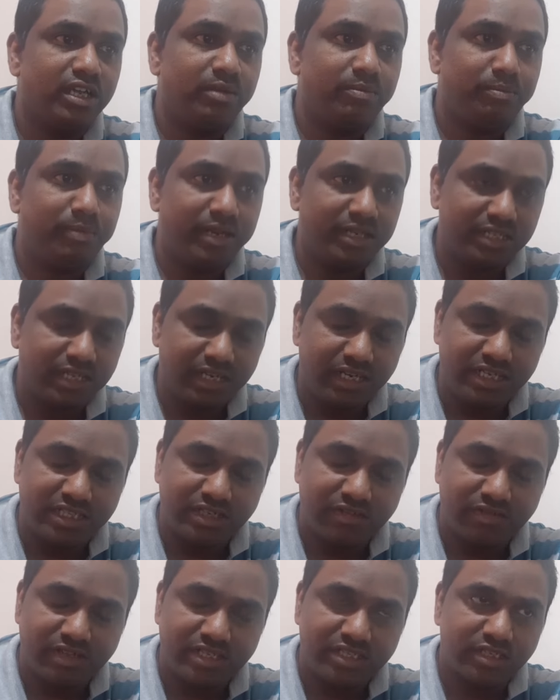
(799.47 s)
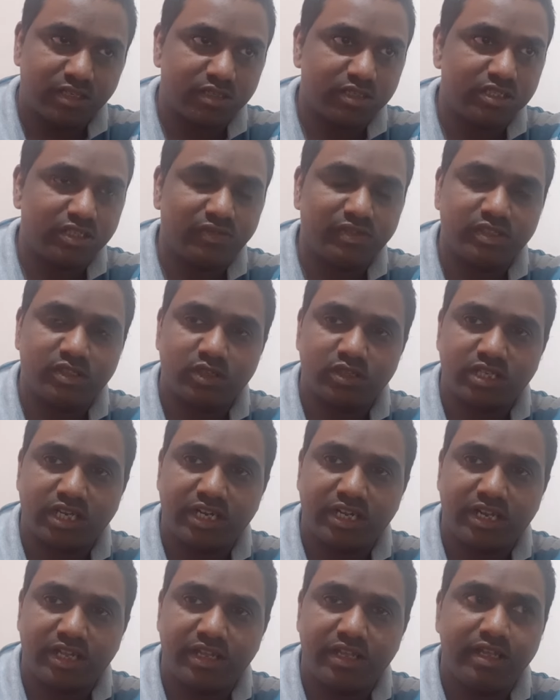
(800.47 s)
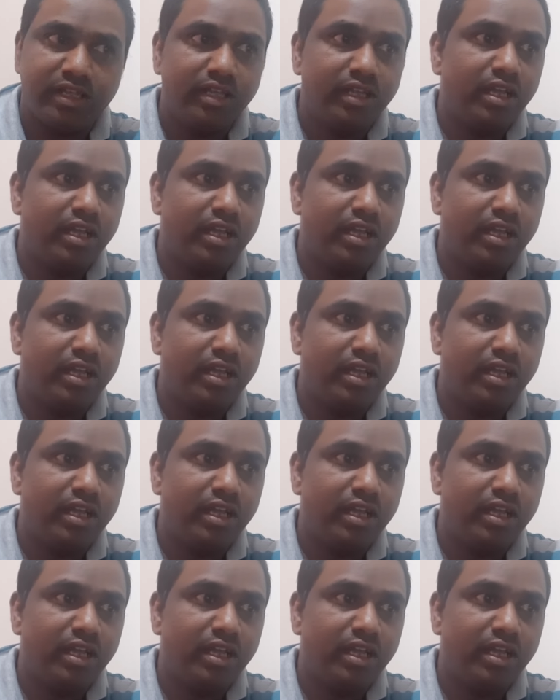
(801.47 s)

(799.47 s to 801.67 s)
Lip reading: meet the needs of various sections of the society,